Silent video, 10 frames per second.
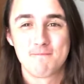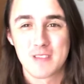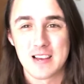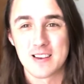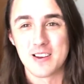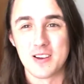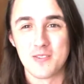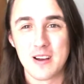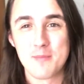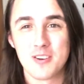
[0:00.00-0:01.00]
I don't know.
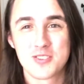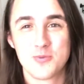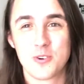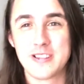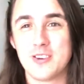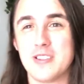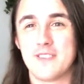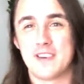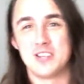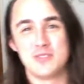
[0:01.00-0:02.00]
I'm also worried though that if
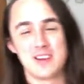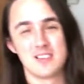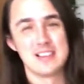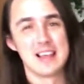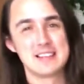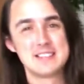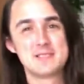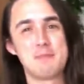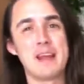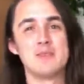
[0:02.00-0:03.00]
I do that, I'll get like
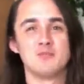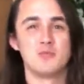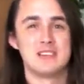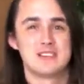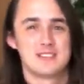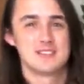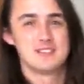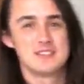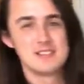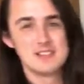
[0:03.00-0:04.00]
spammed with,
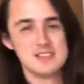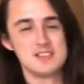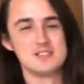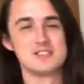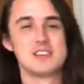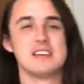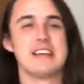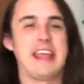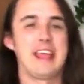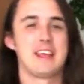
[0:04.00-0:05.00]
you know, just kind of,
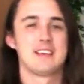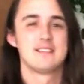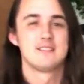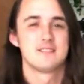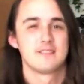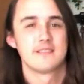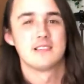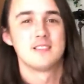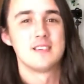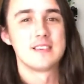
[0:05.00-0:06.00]

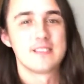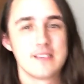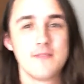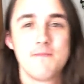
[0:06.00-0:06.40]
I don't know.